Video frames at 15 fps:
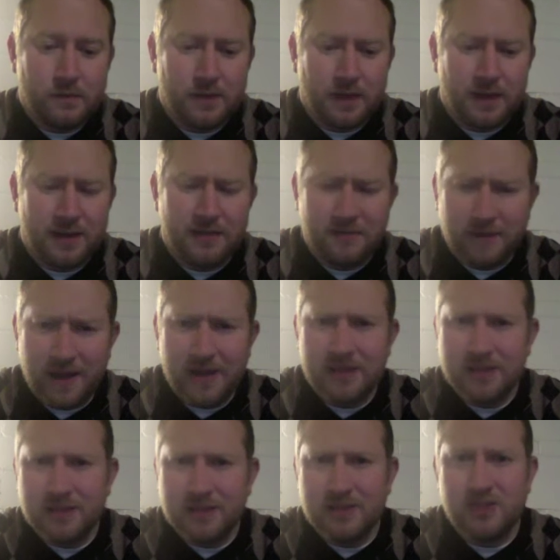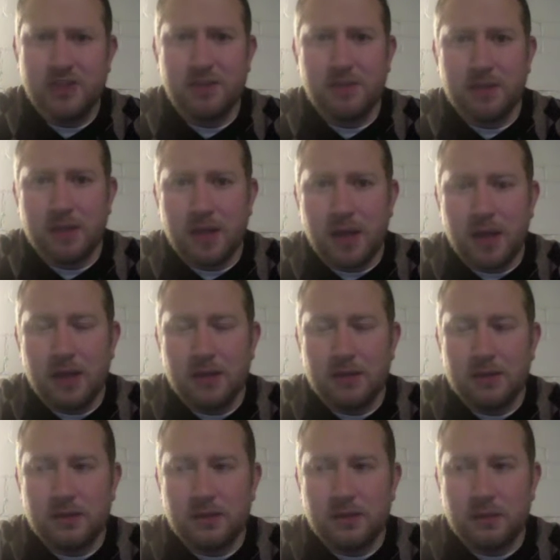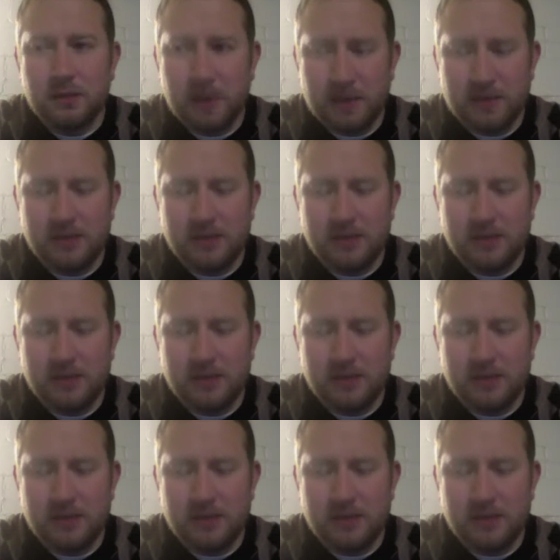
I confided in Jim a lot about